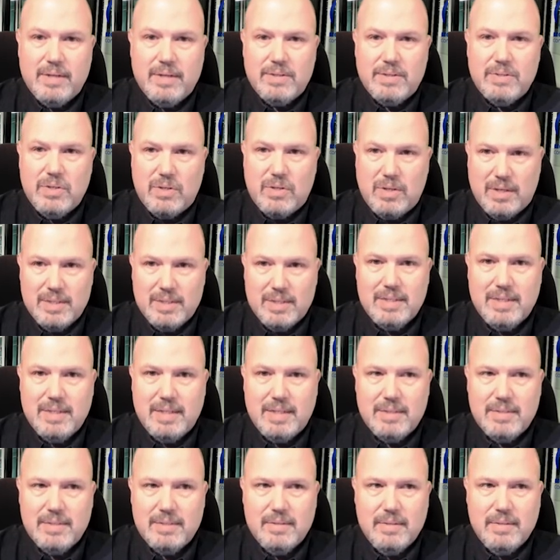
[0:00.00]

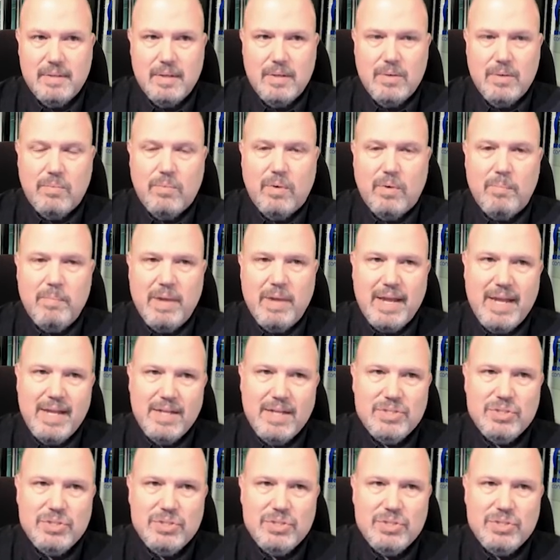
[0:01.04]
content, where making